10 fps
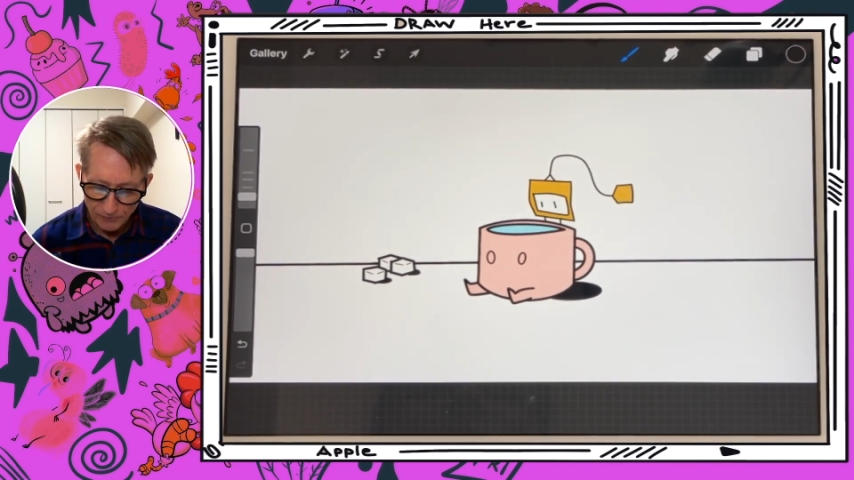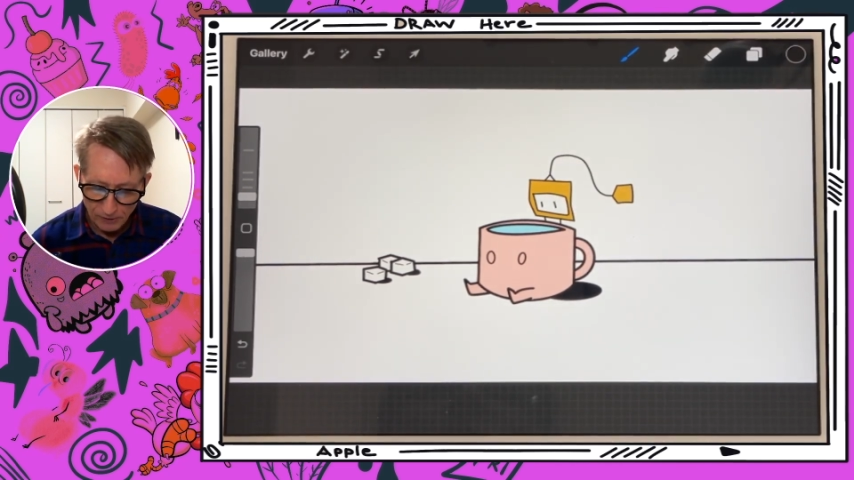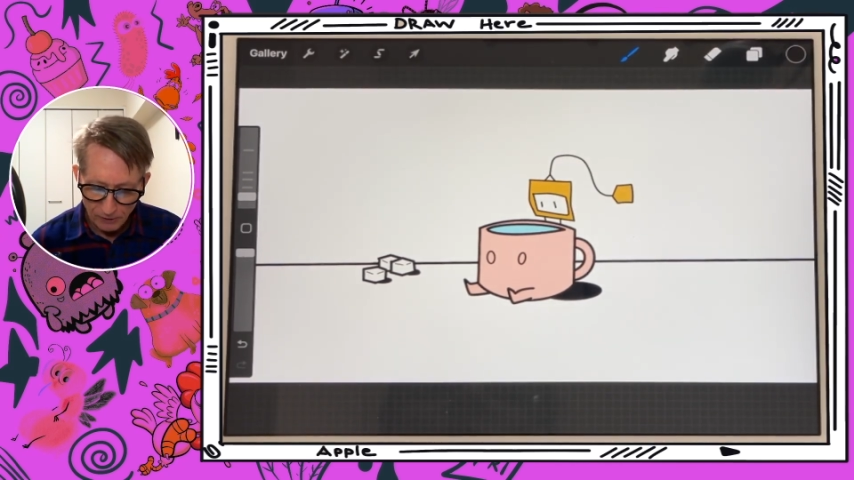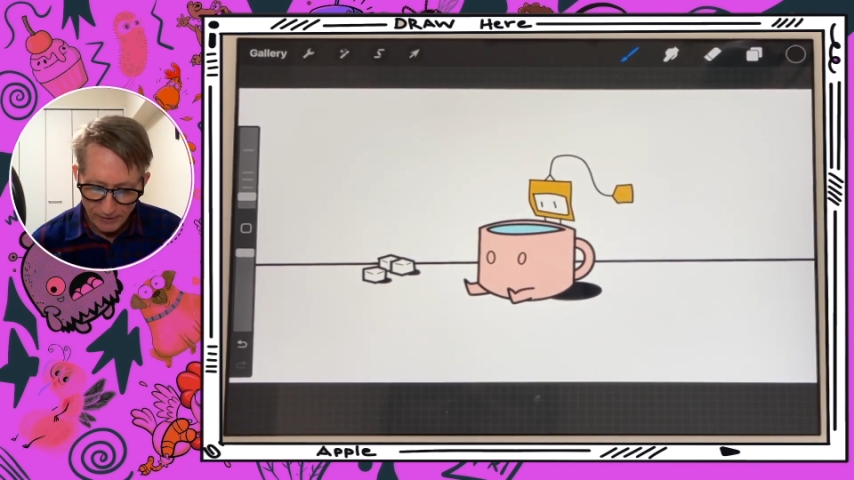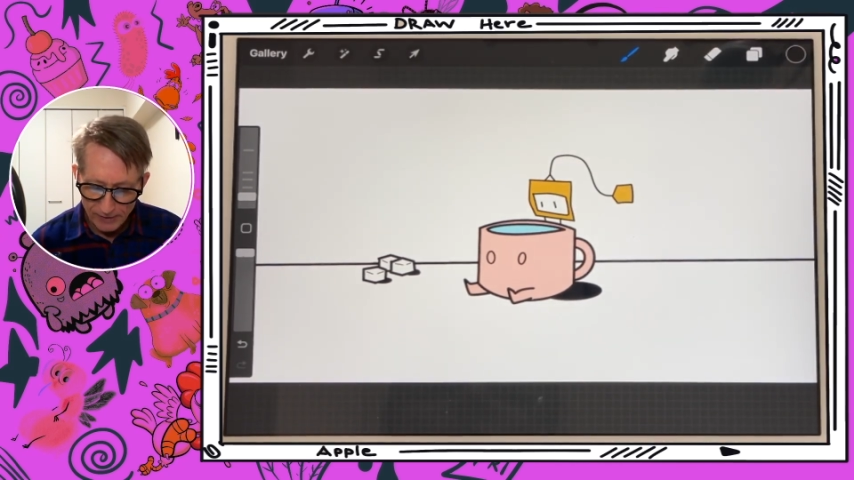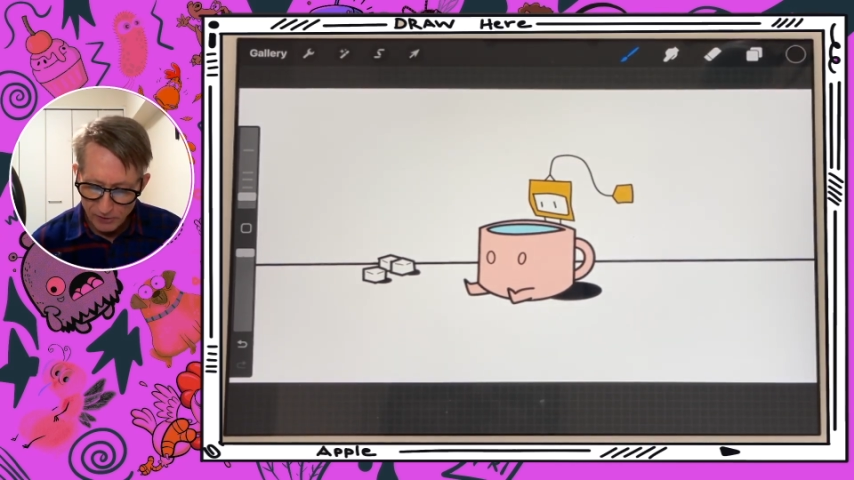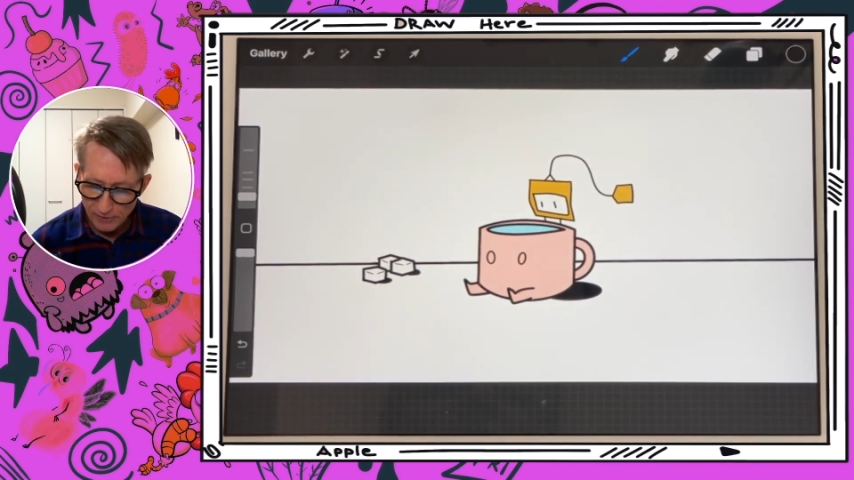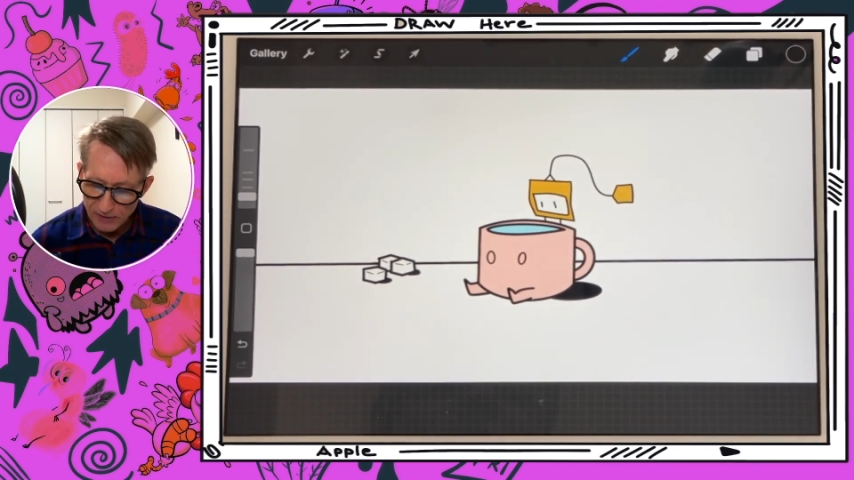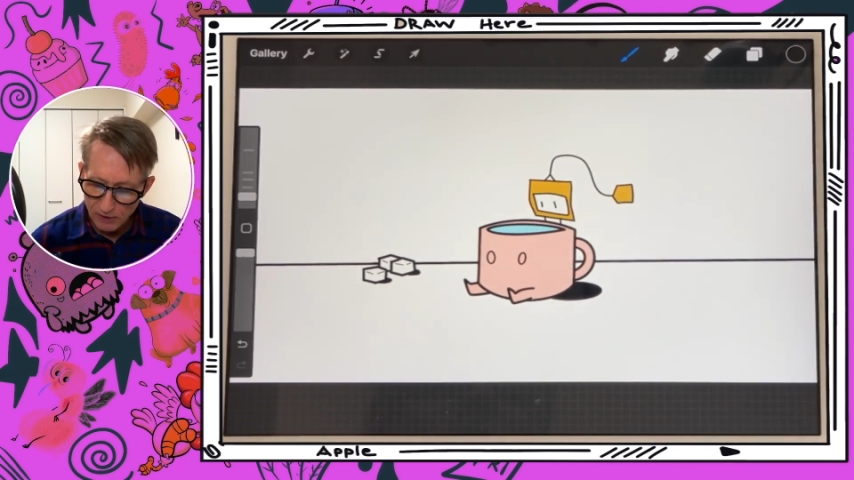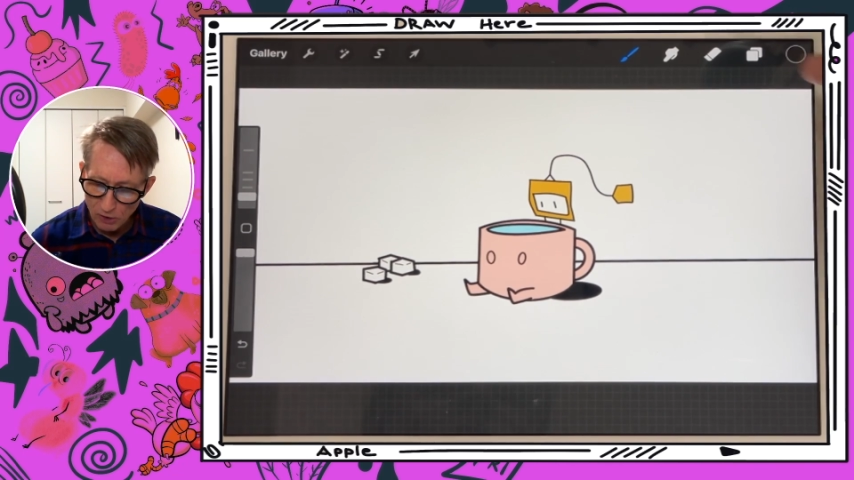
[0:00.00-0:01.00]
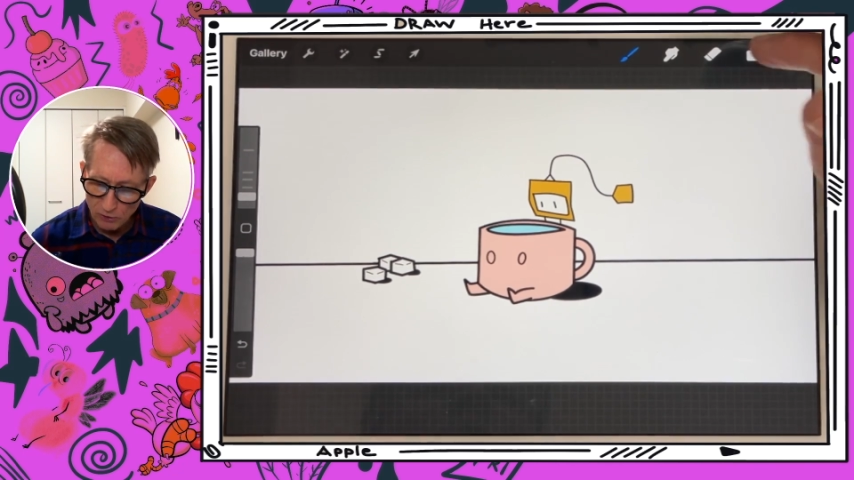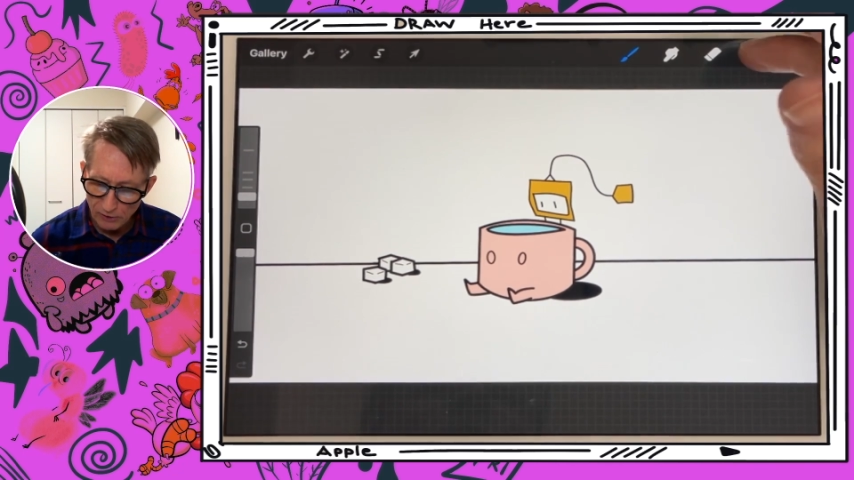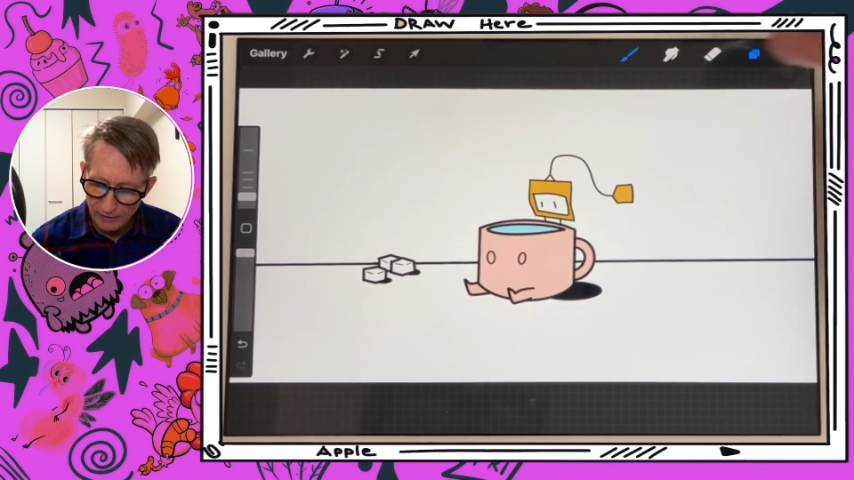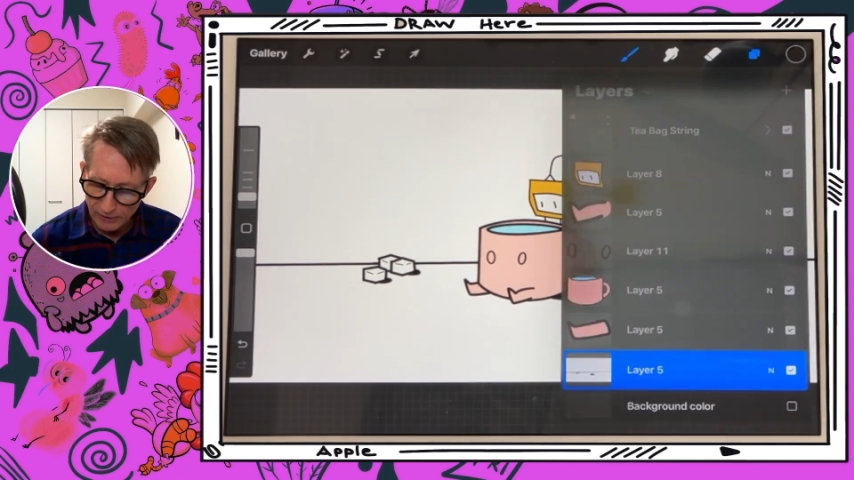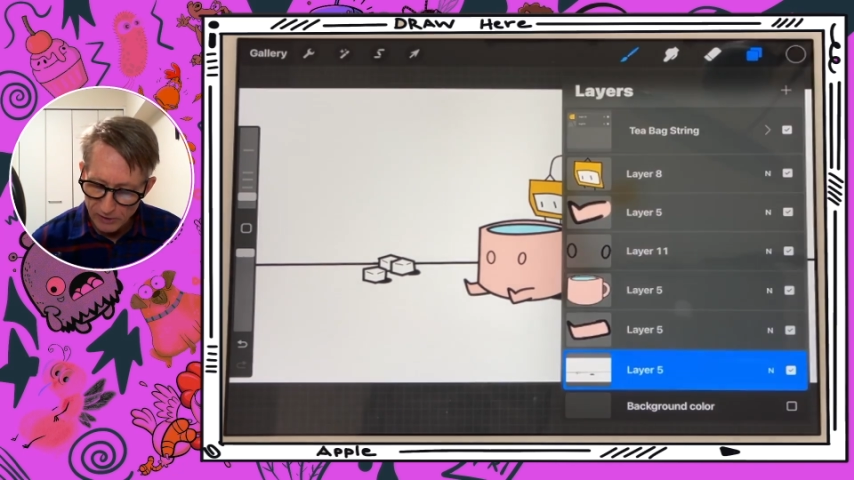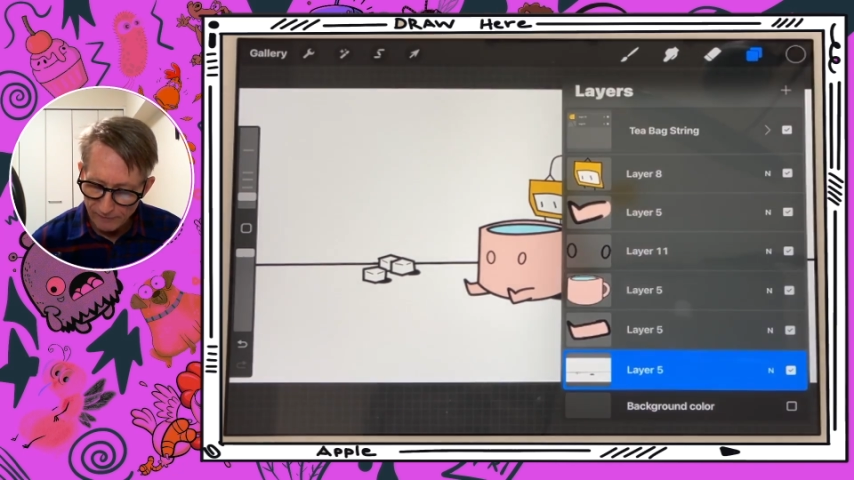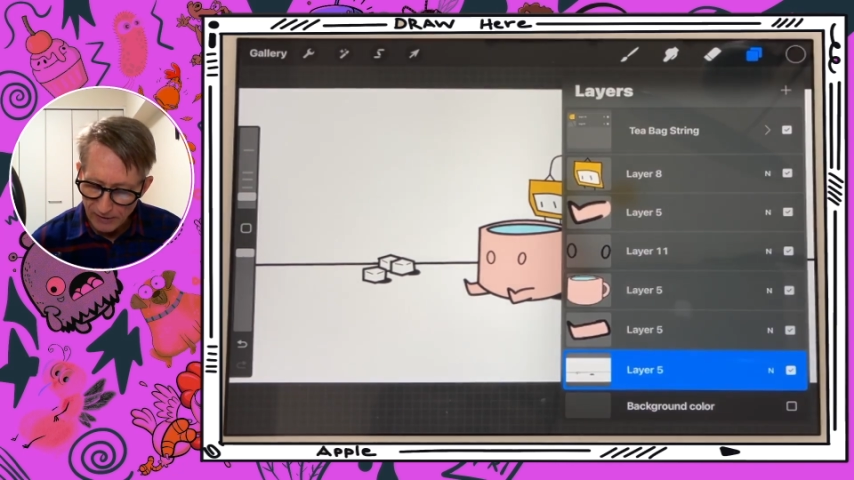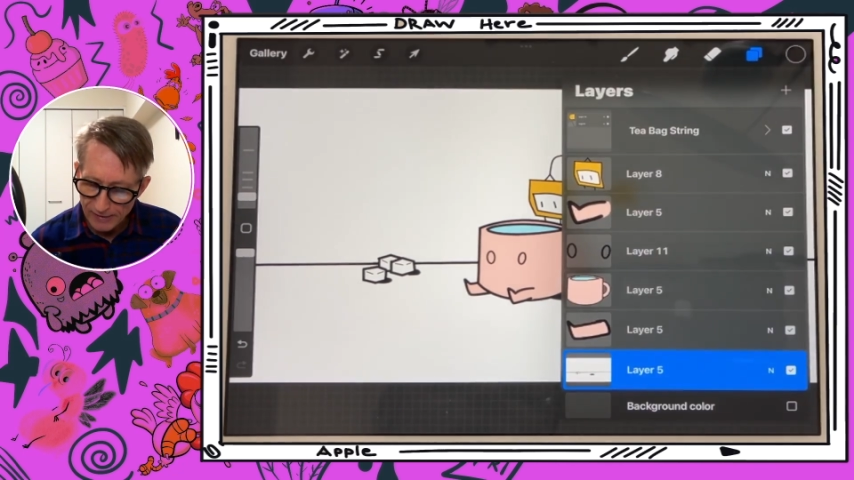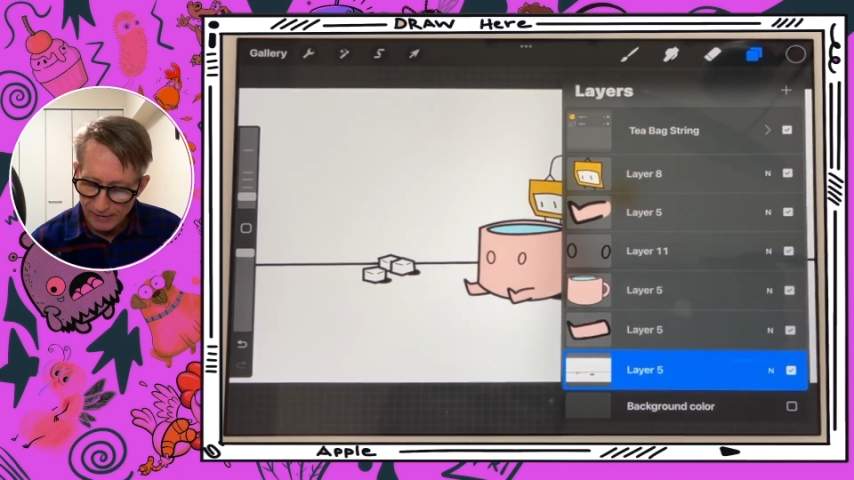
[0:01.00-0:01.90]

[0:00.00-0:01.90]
Alright, so that's all the layers I've got.